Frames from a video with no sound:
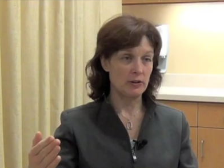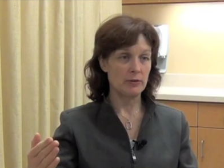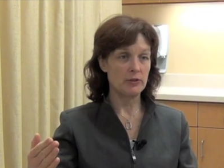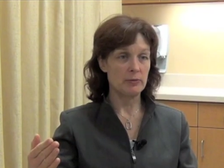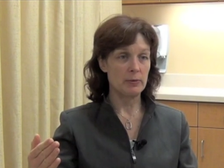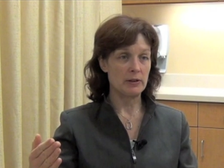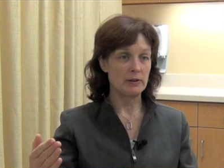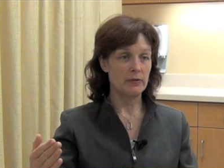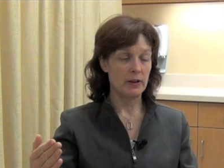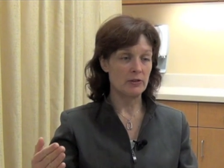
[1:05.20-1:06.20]
a
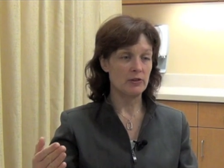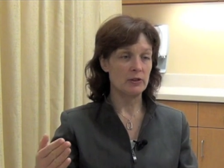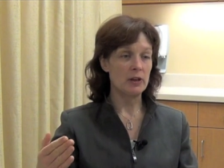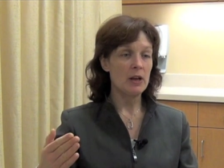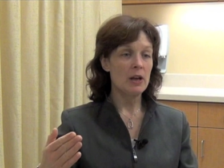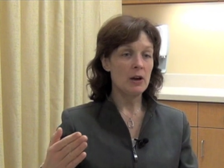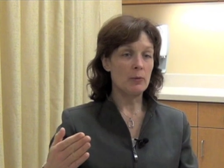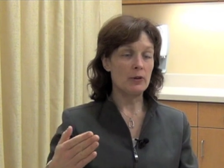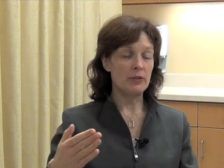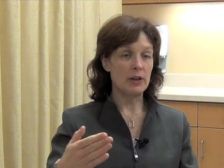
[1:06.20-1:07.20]
dose-dependent fashion,
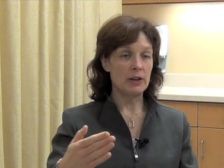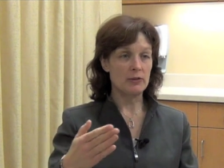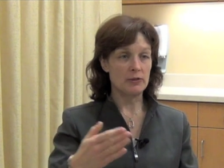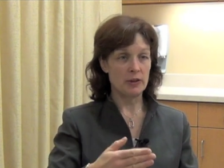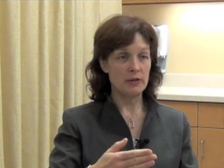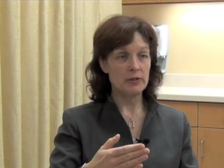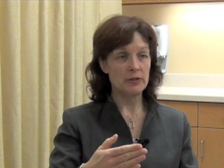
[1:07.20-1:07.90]
was that you slowed the